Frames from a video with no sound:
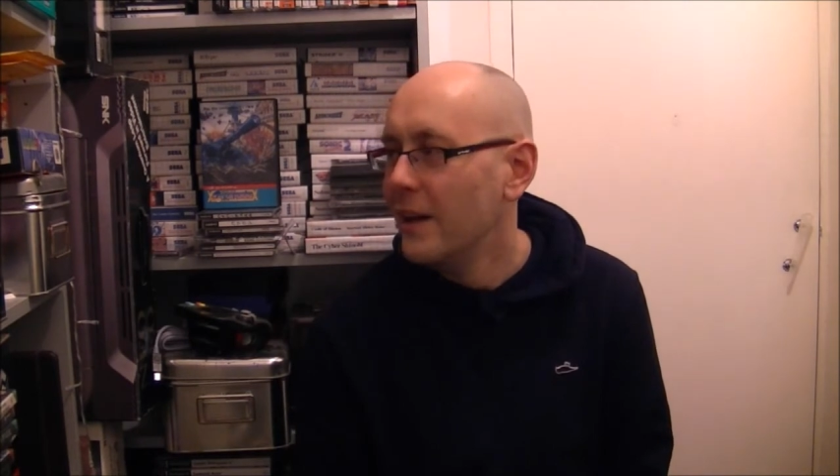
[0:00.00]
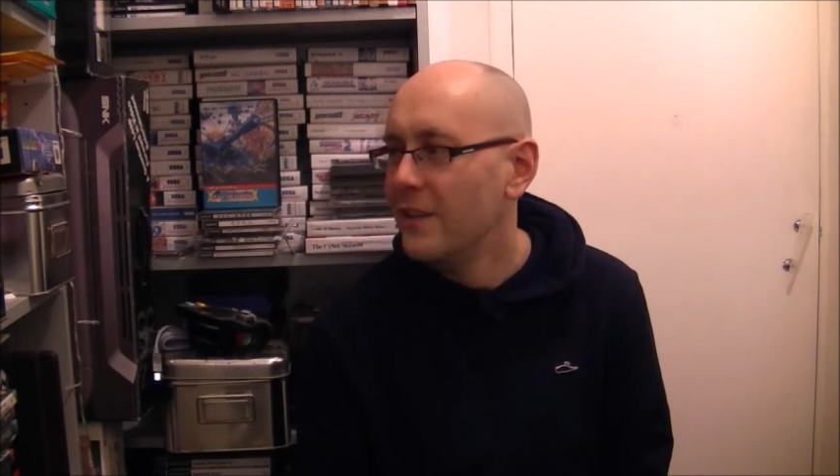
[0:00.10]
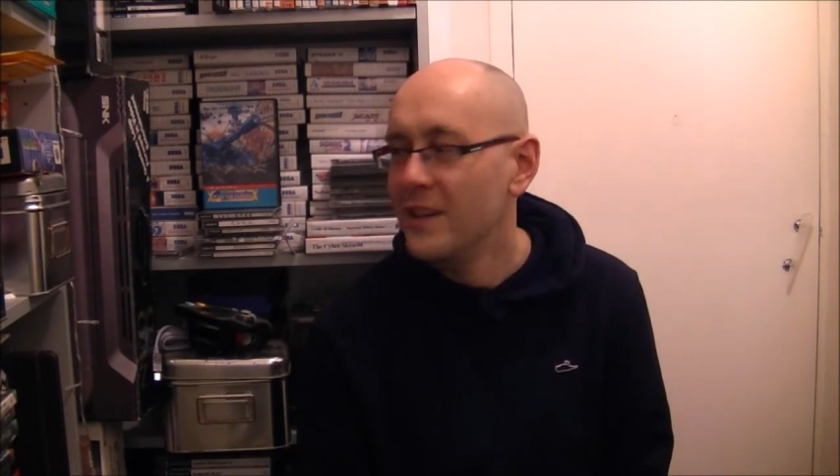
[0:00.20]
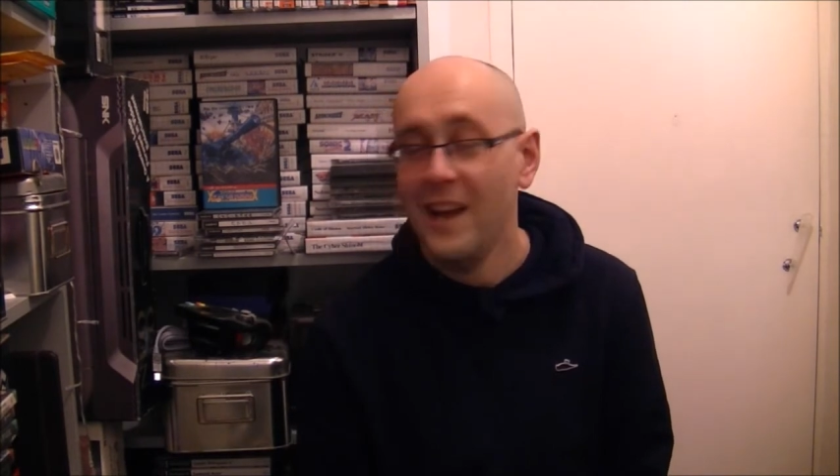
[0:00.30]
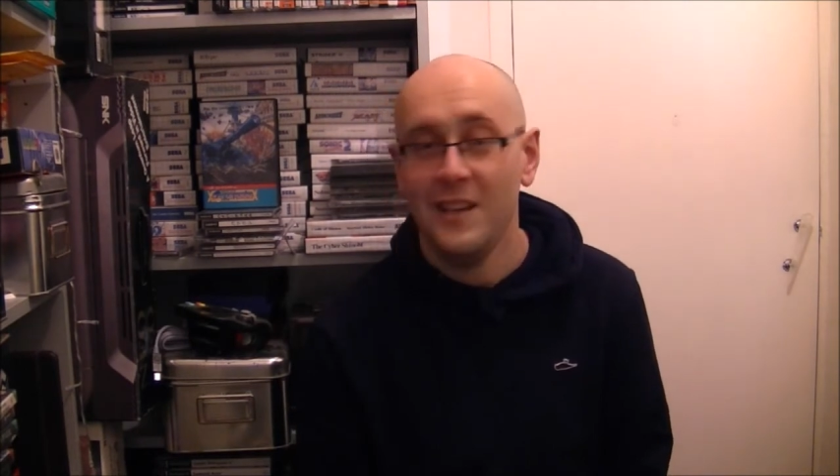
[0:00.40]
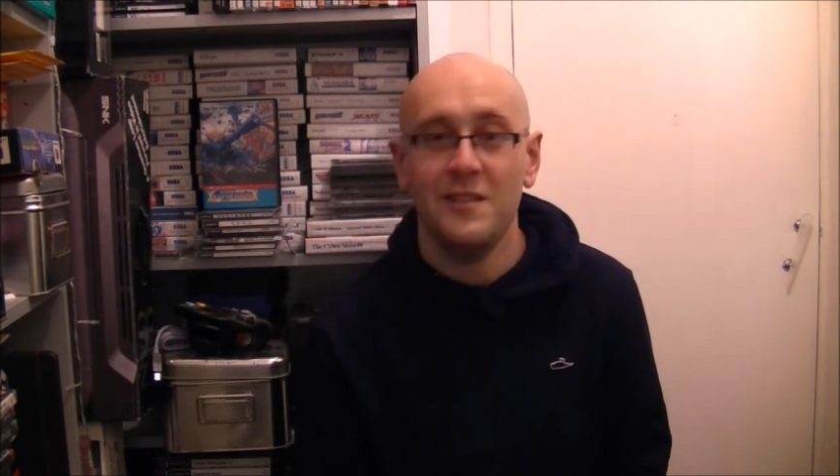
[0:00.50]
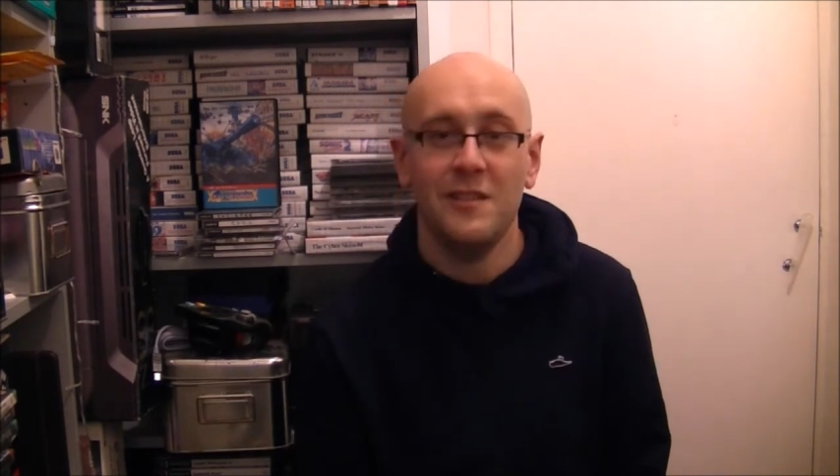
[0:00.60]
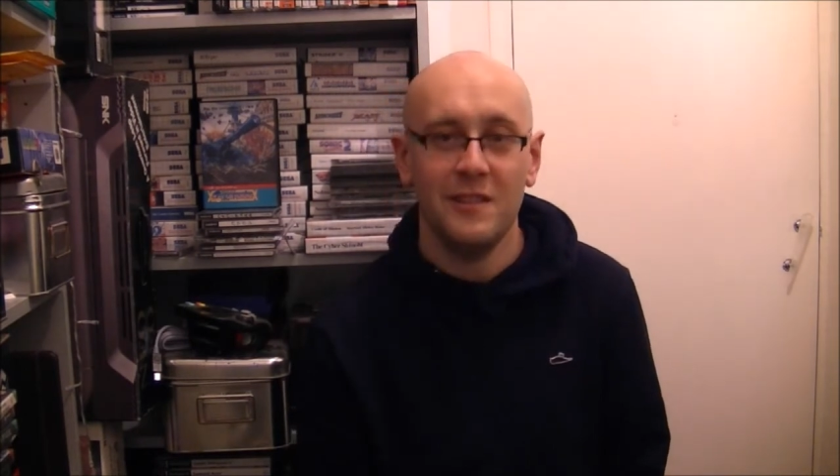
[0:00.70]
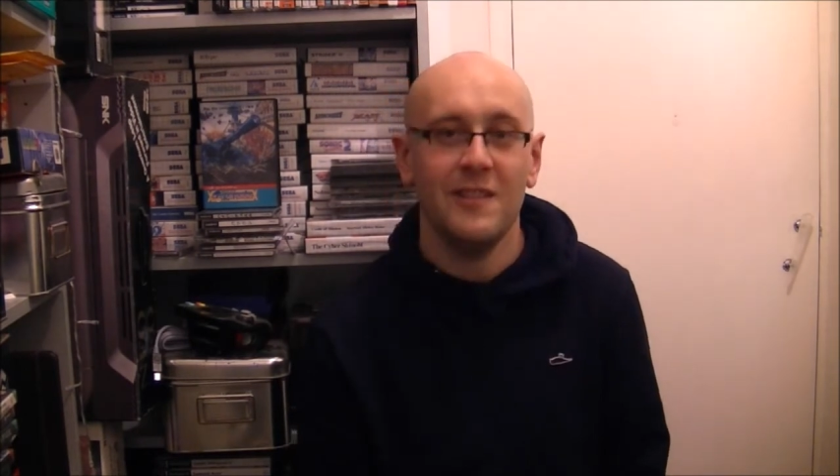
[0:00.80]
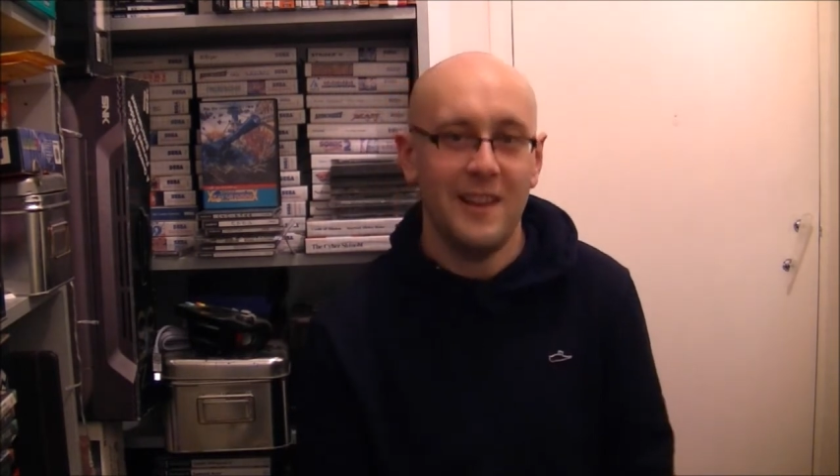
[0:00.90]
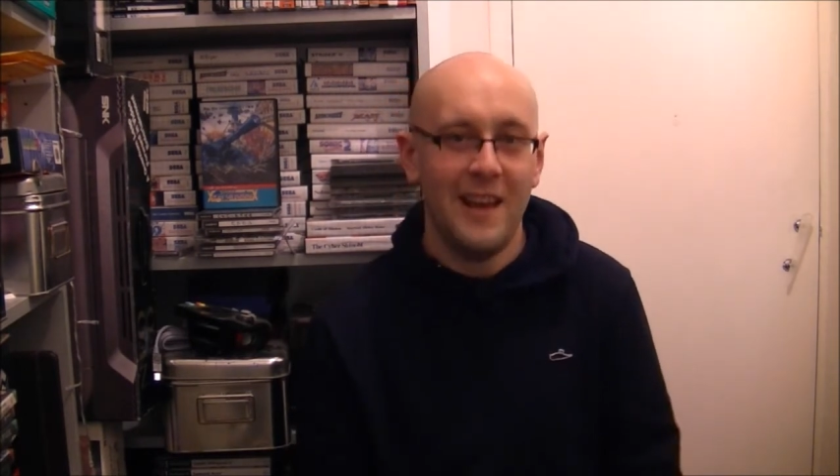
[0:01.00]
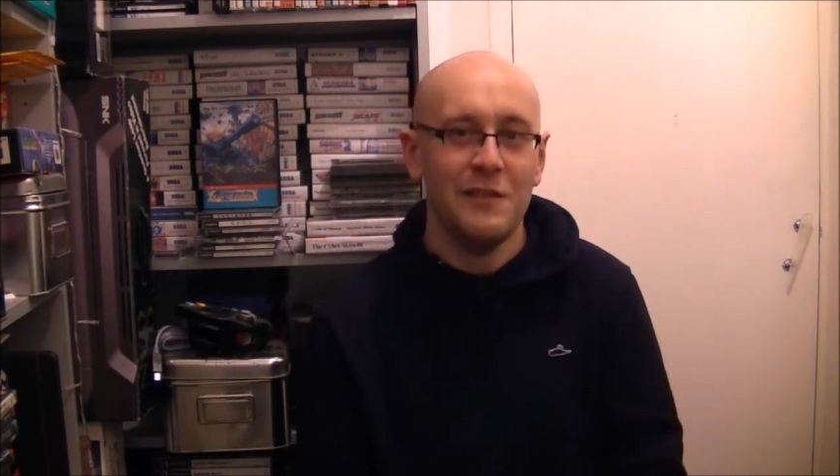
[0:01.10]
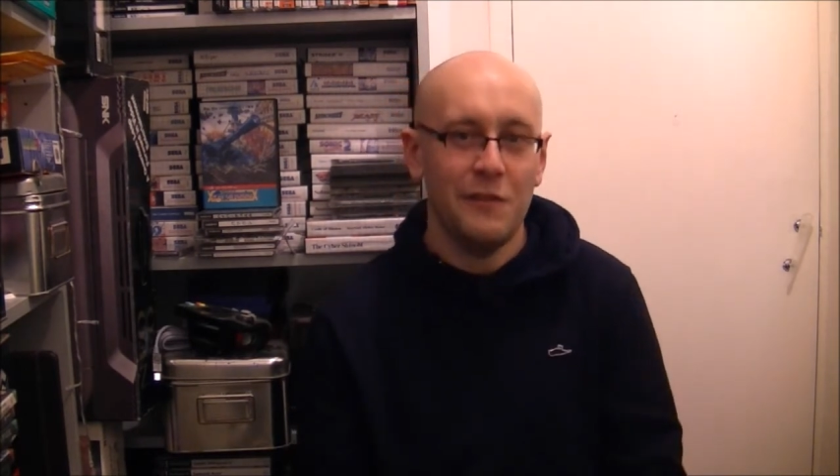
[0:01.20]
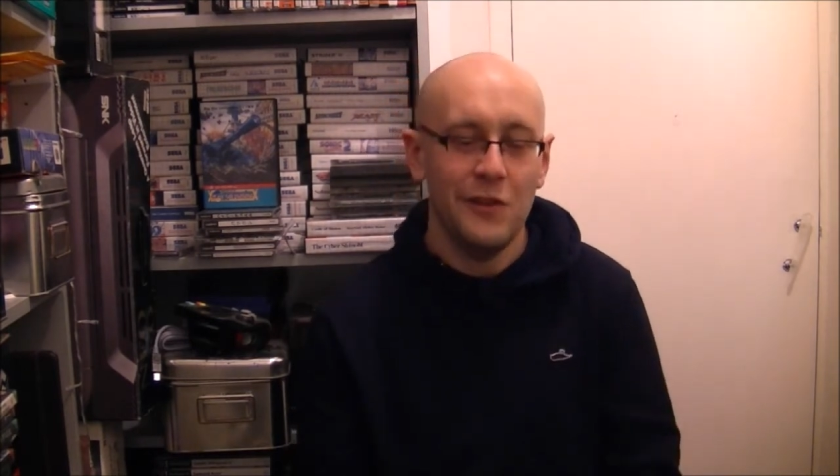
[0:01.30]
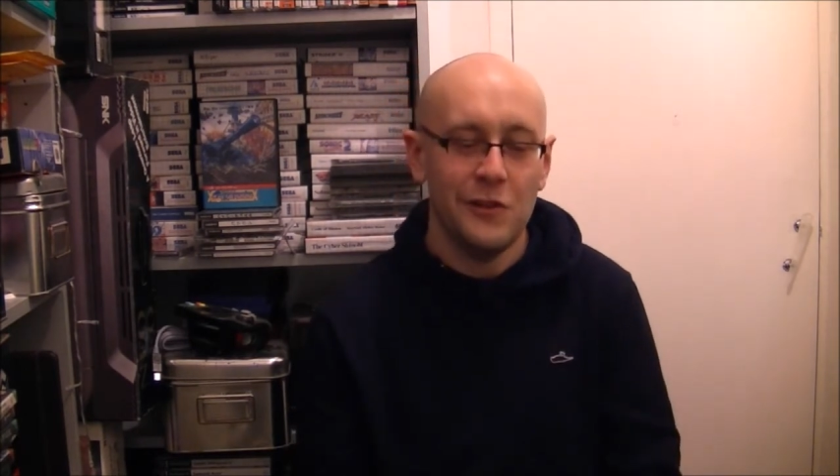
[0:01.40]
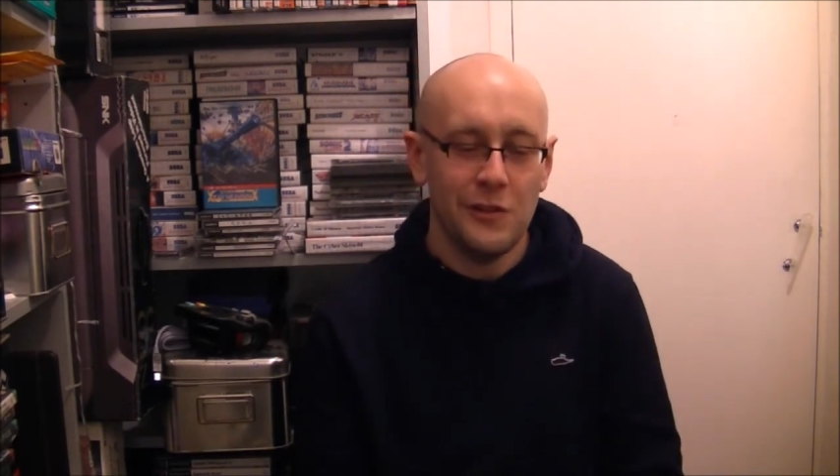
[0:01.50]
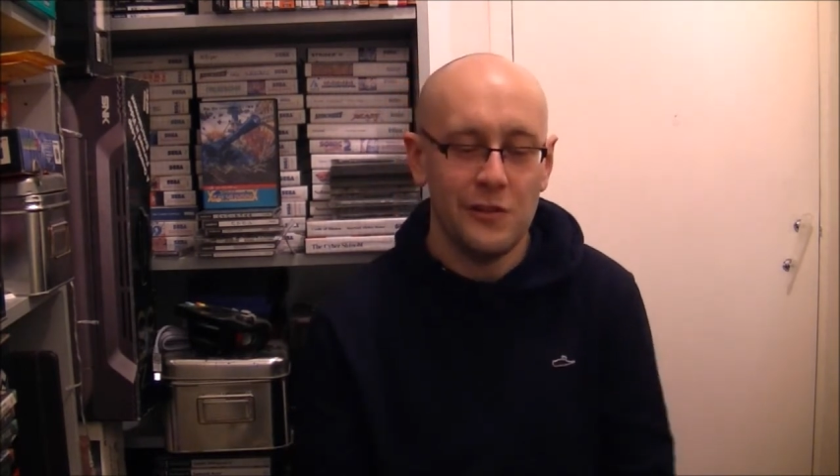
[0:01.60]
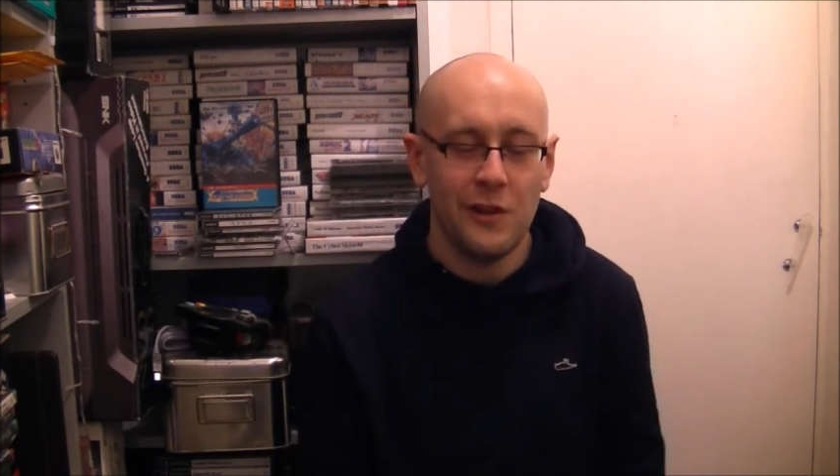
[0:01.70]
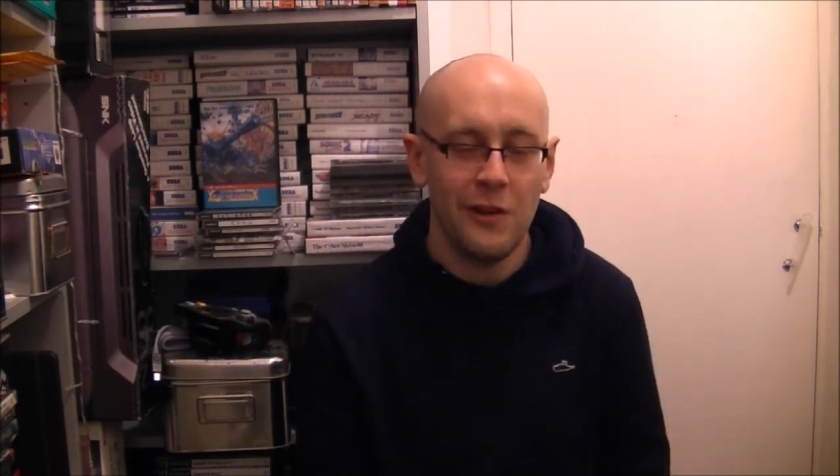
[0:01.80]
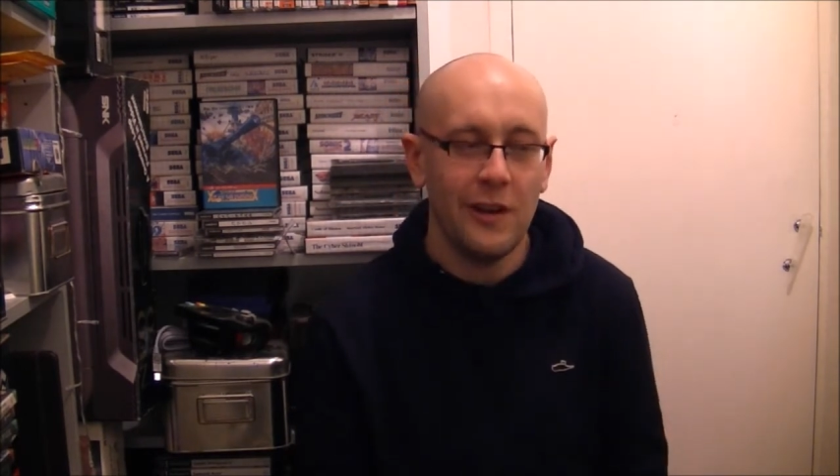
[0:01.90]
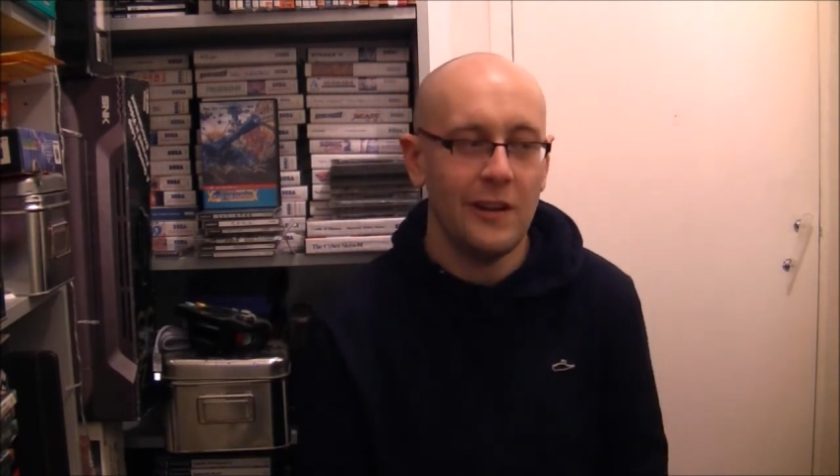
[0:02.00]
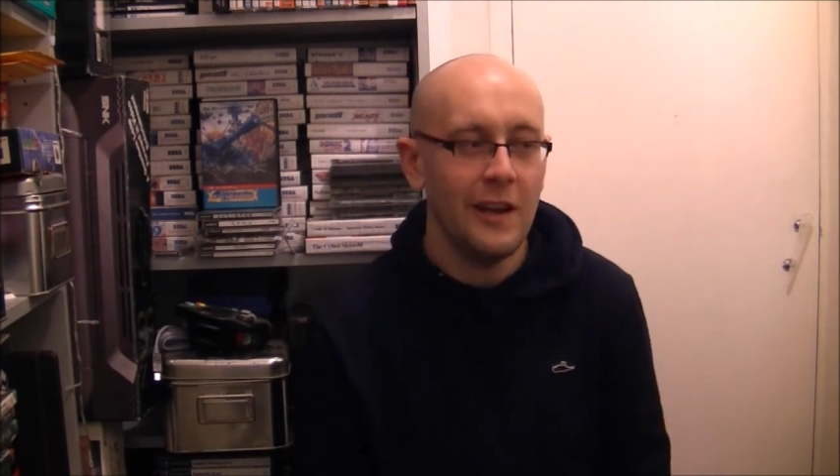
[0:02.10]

The NES version, sorry,